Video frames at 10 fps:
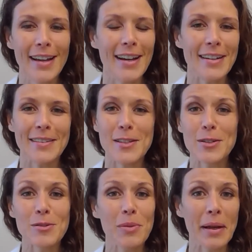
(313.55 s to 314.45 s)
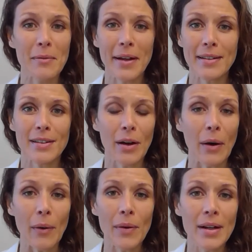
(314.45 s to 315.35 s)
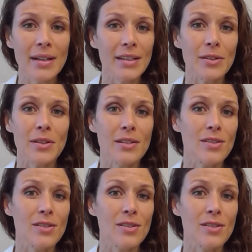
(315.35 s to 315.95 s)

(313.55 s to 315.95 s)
That's a great way to go. You can